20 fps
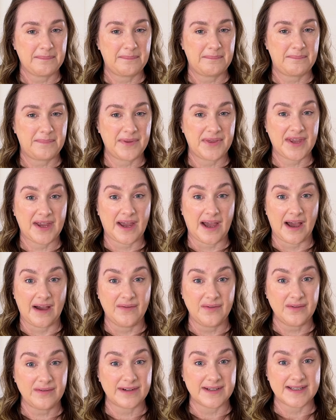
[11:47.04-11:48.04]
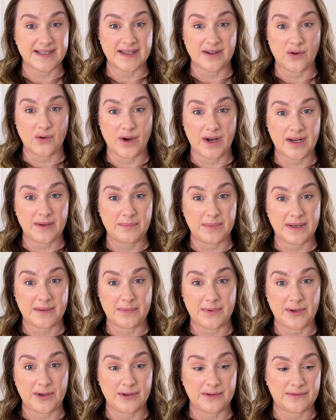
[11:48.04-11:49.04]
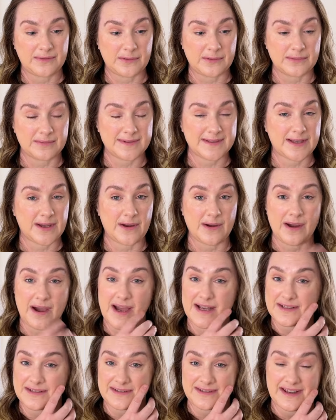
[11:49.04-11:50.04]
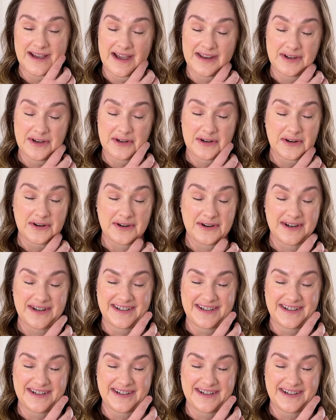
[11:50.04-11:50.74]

but the cover is incredibly beautiful. So I don't know.